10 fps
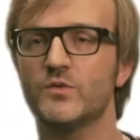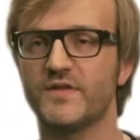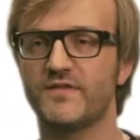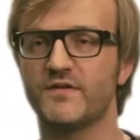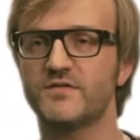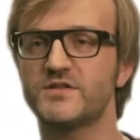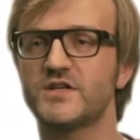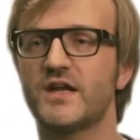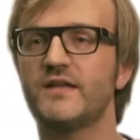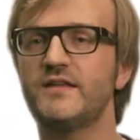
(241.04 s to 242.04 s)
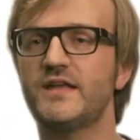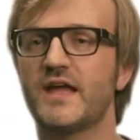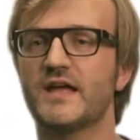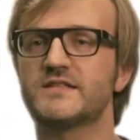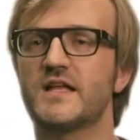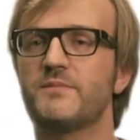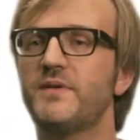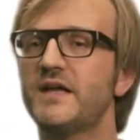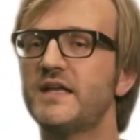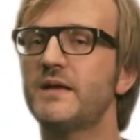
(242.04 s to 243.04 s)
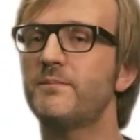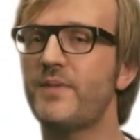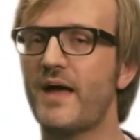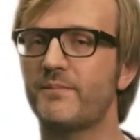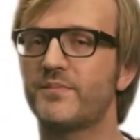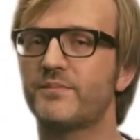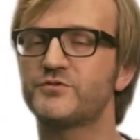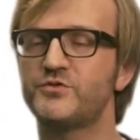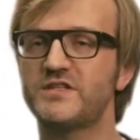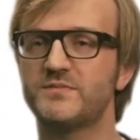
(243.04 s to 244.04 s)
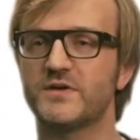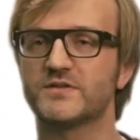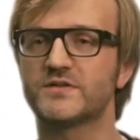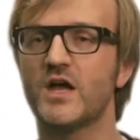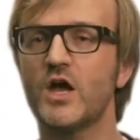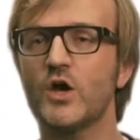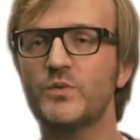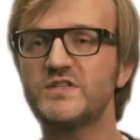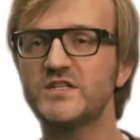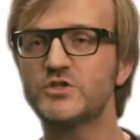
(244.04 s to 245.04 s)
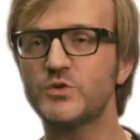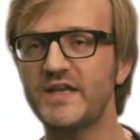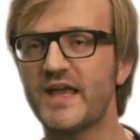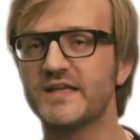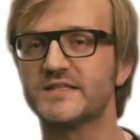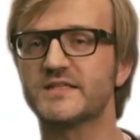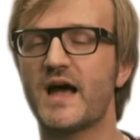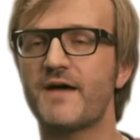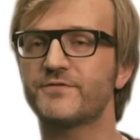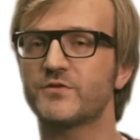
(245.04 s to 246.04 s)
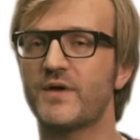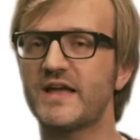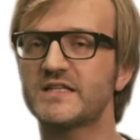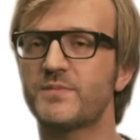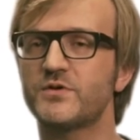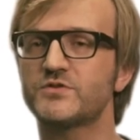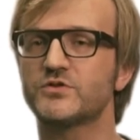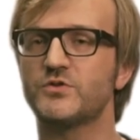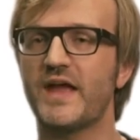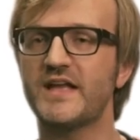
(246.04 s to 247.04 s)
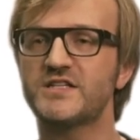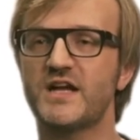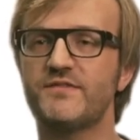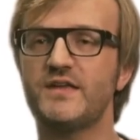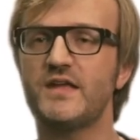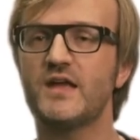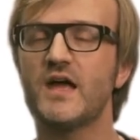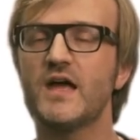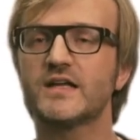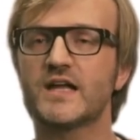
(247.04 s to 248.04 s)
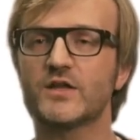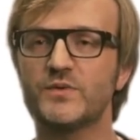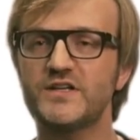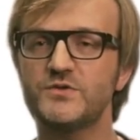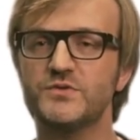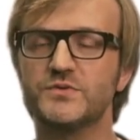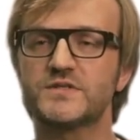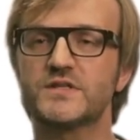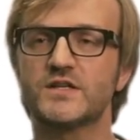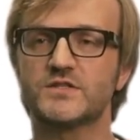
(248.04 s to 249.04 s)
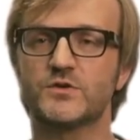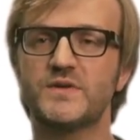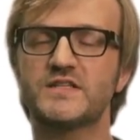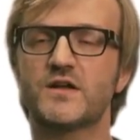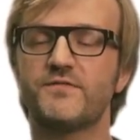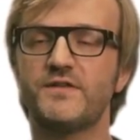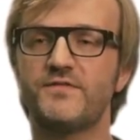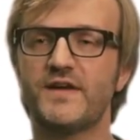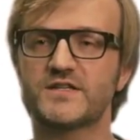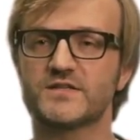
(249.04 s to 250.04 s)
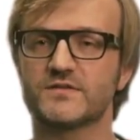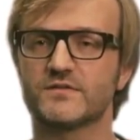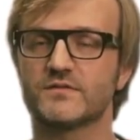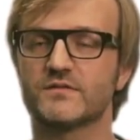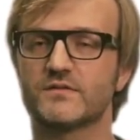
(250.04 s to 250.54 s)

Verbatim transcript: Research indicates that beginning PEP treatment within three days after exposure to HIV can reduce the risk of infection.